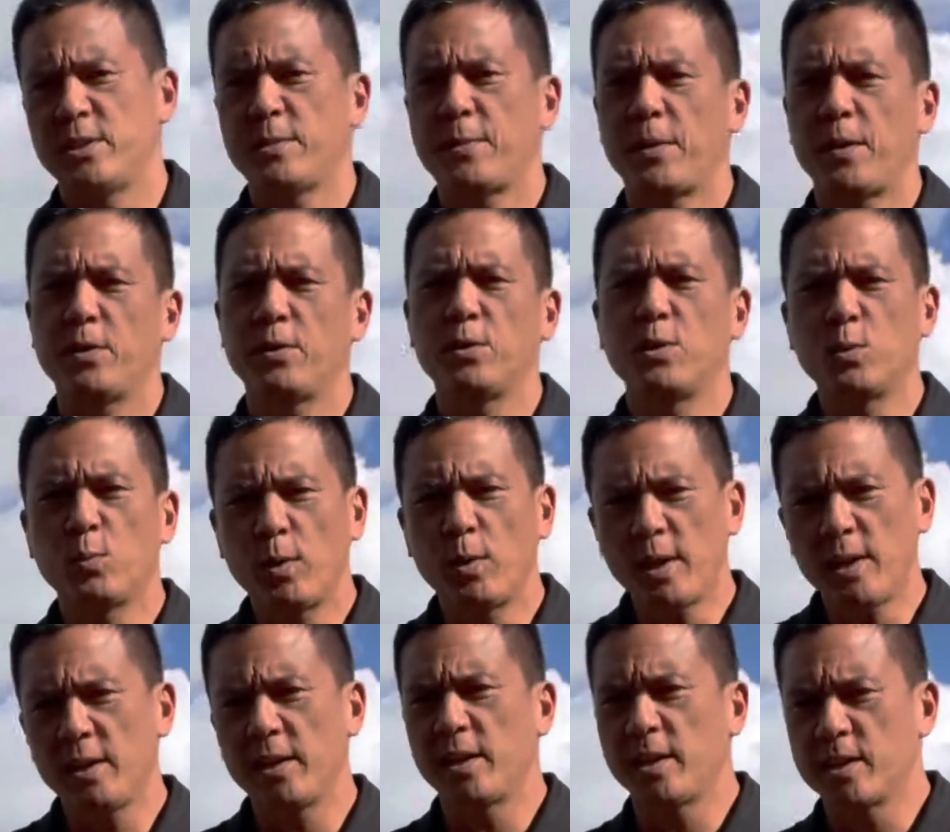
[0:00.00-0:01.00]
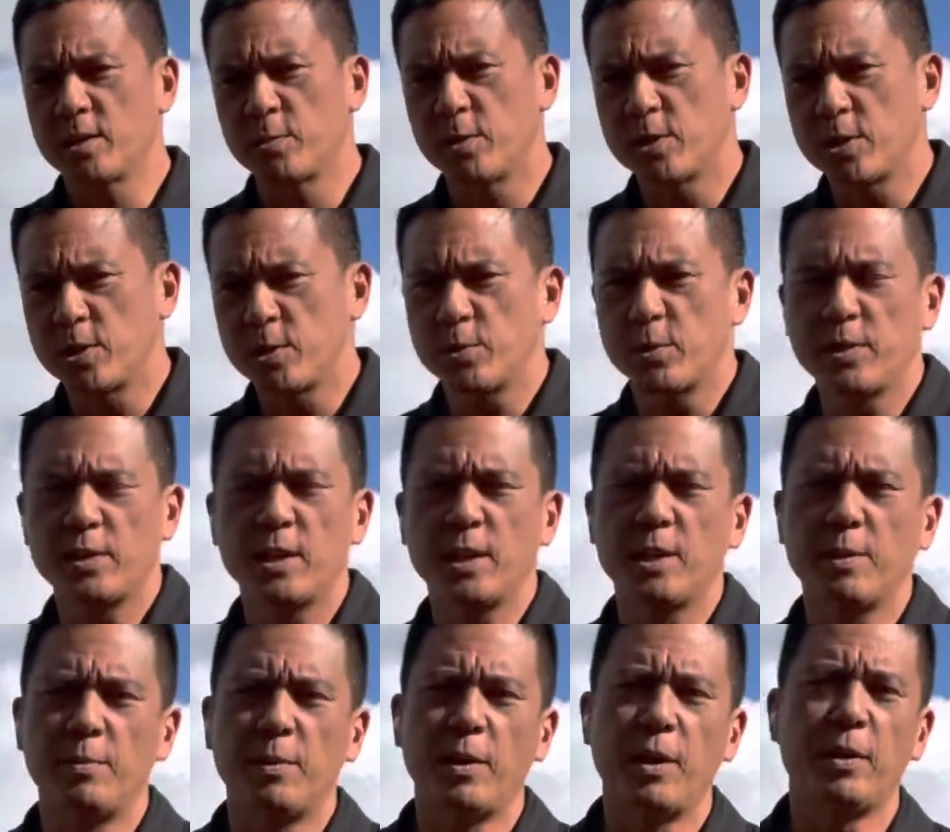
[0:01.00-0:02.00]
Now your dwelling is what you would think
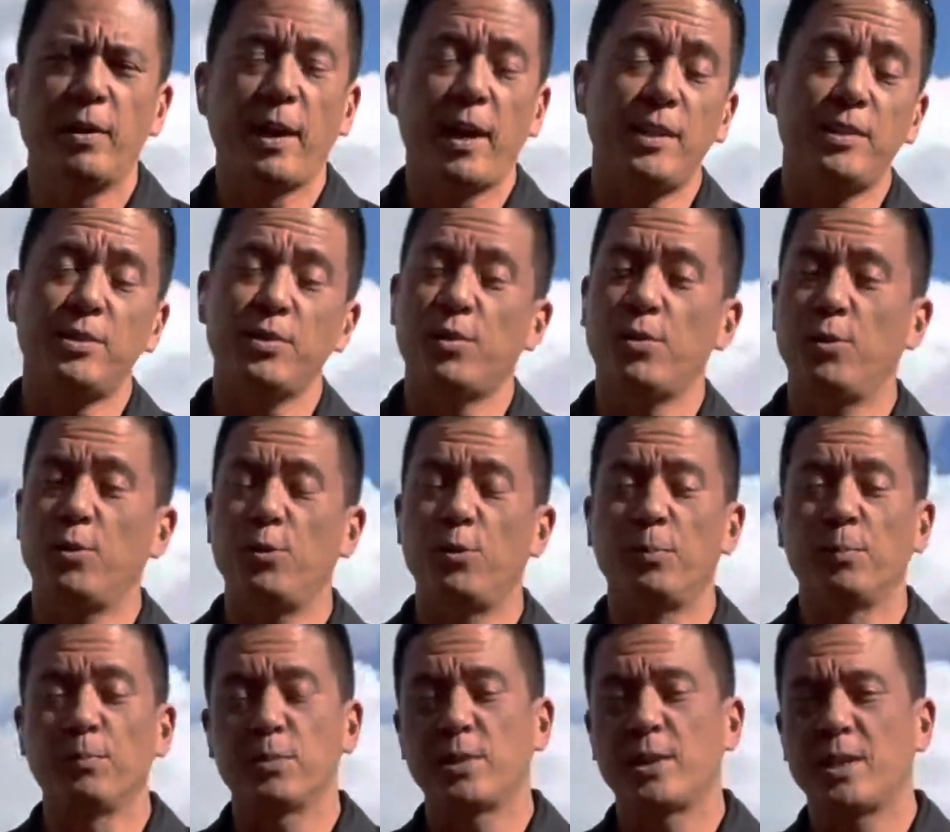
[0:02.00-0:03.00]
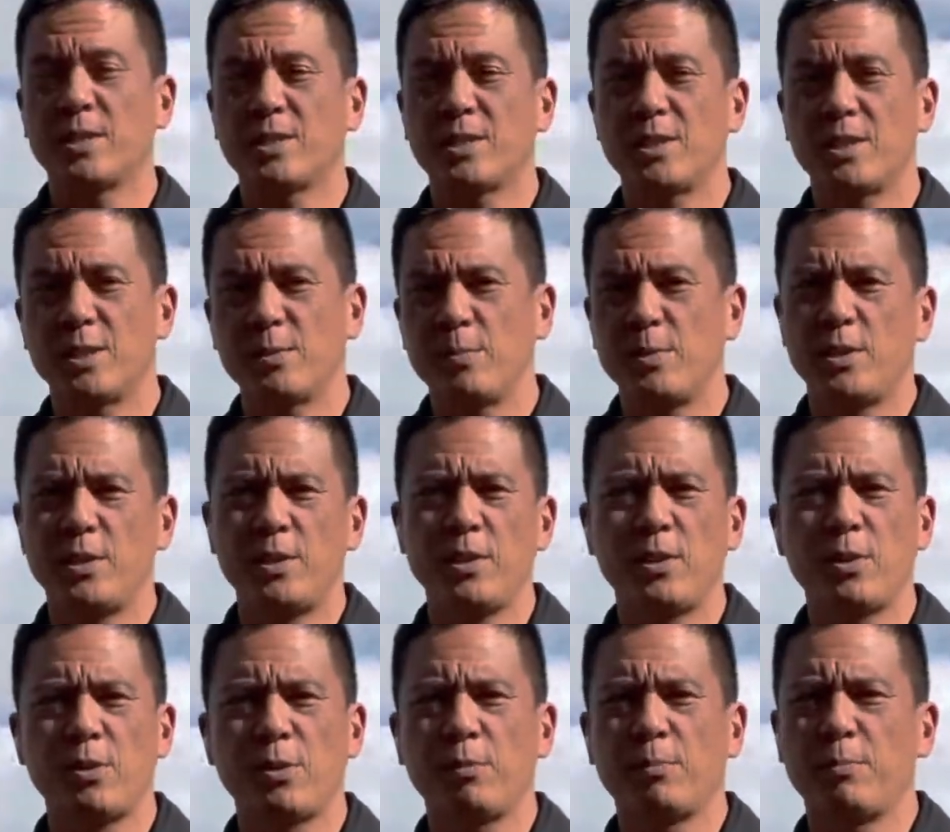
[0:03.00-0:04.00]
about as your home. So that's going to be
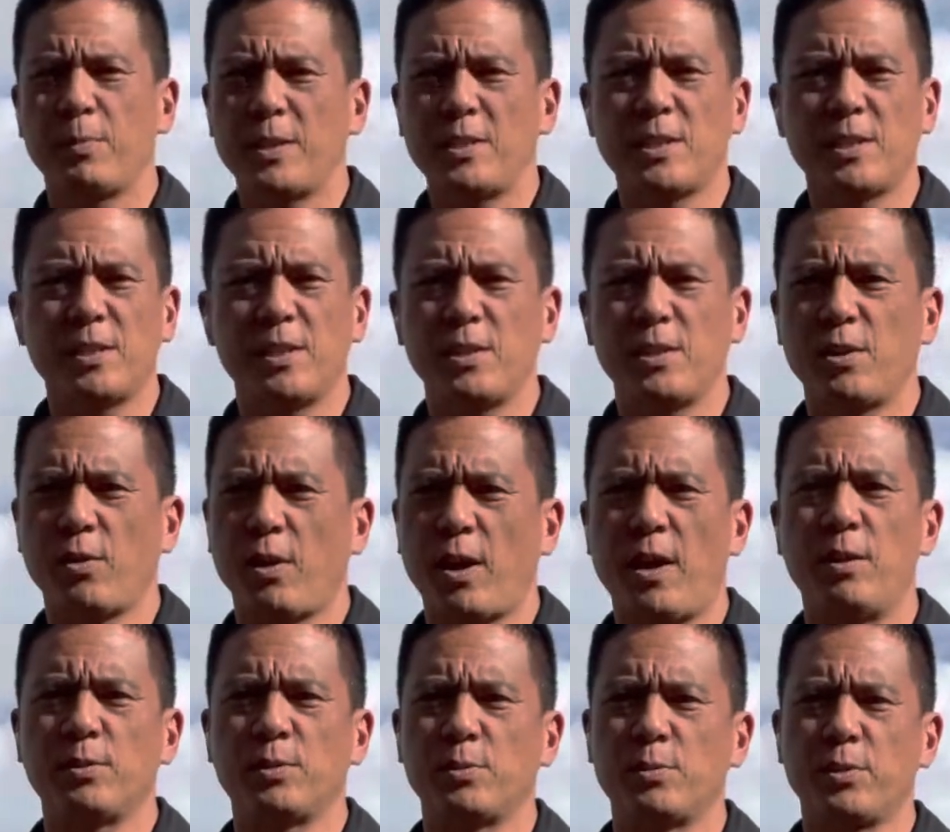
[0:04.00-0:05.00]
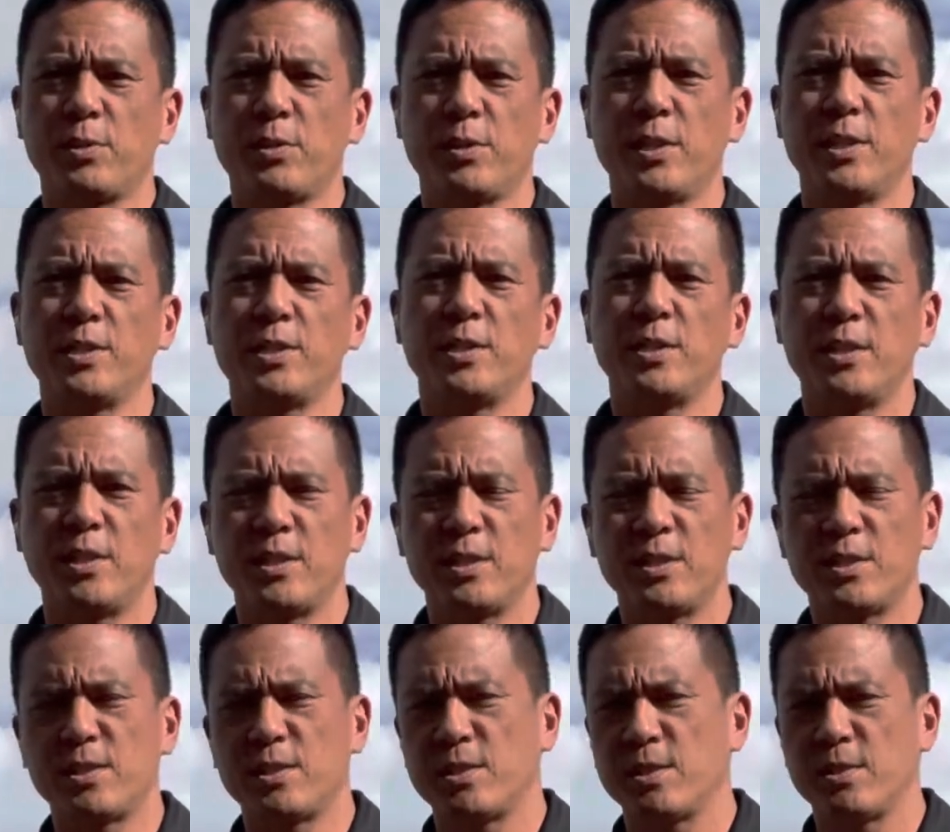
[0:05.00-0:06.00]
basically your house, where your kitchen
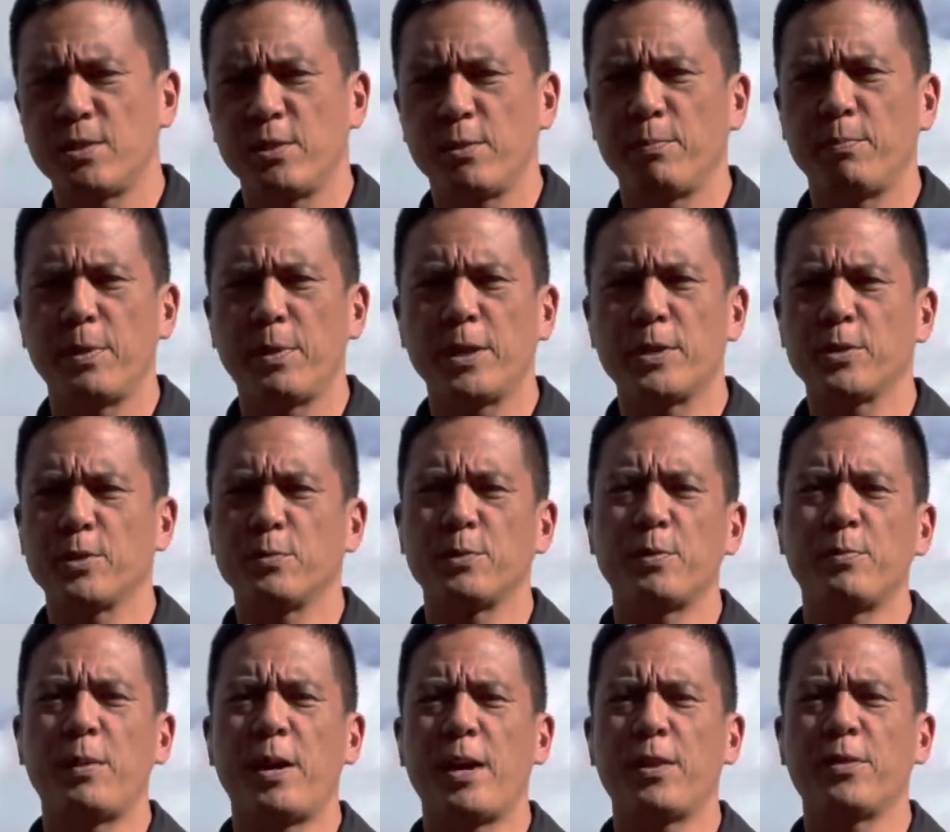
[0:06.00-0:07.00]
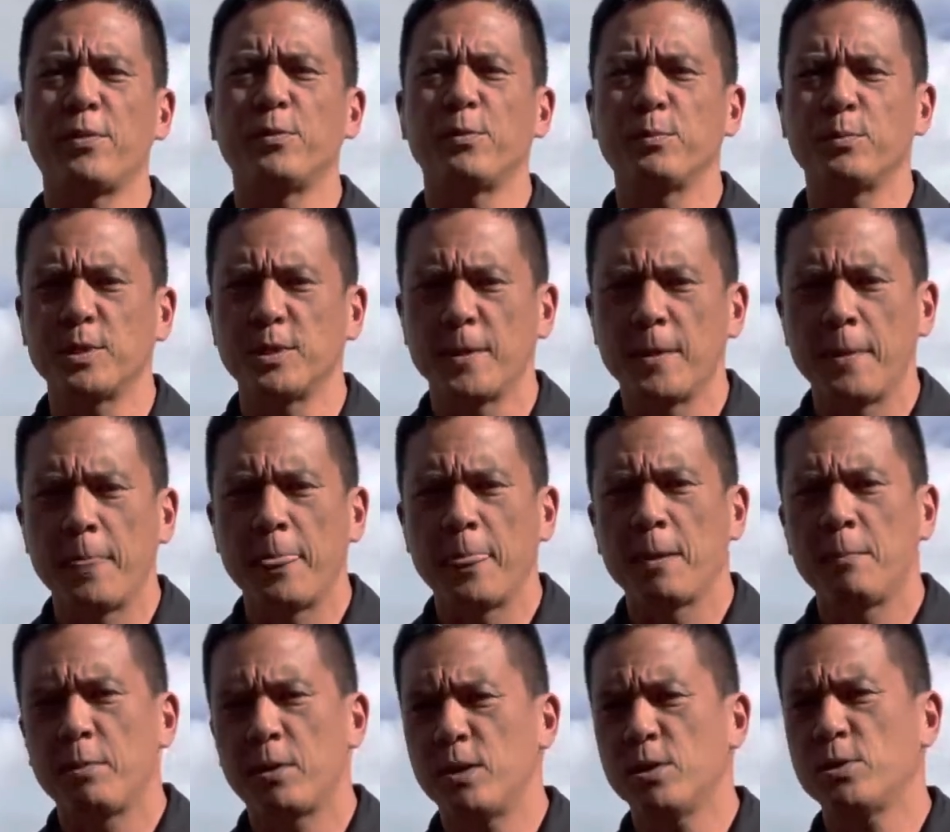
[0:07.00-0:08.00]
is, your bedrooms, your bathrooms,
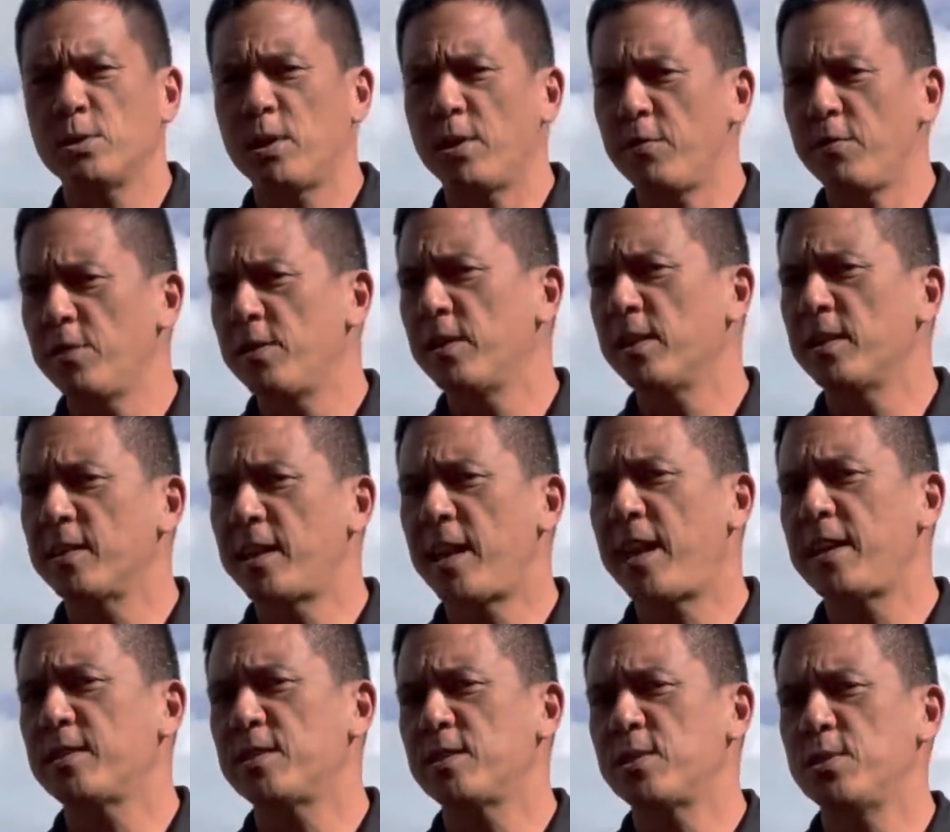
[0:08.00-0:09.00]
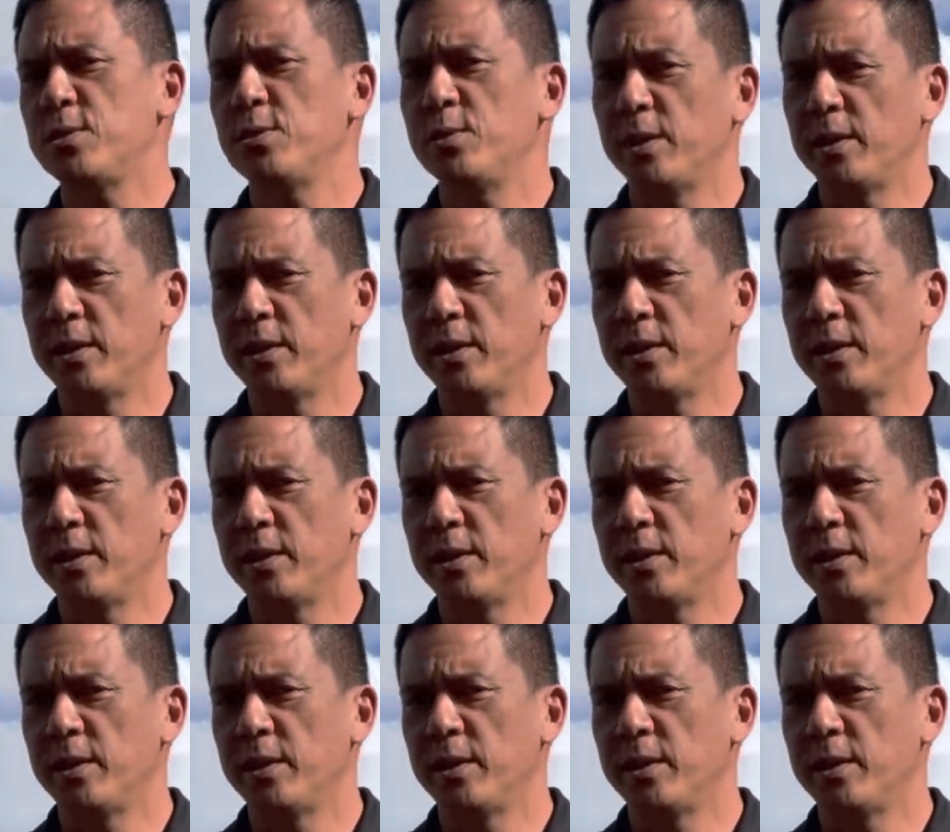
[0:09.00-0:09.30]
but also everything attached to it.